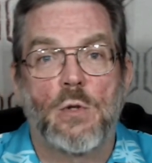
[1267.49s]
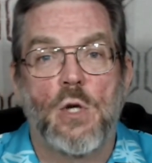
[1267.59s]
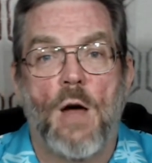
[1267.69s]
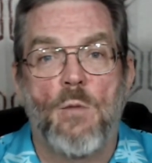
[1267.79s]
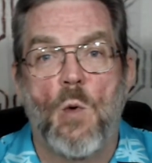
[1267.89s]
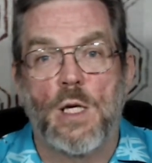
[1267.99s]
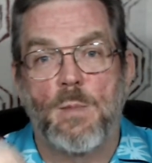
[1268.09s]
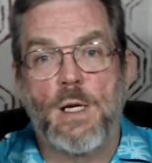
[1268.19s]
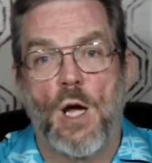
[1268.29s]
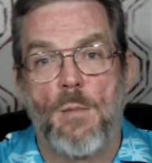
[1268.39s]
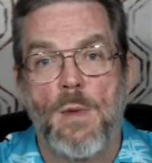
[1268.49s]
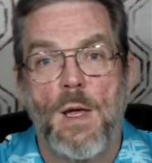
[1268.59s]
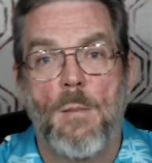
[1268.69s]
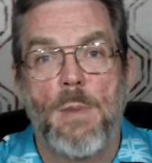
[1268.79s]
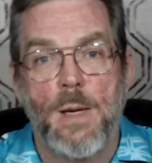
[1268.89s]
often want to become
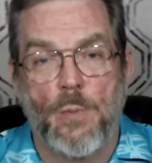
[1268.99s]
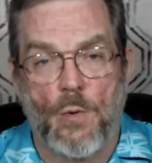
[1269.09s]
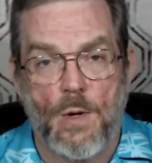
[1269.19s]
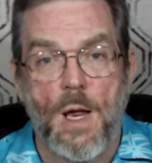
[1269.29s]
people.